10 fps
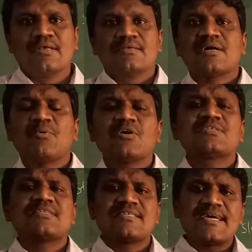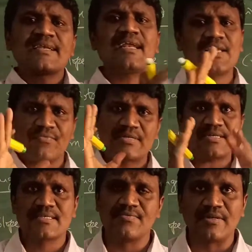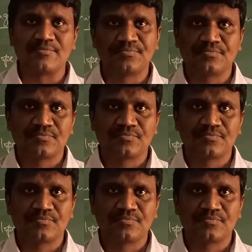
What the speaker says: suppose general equation is given.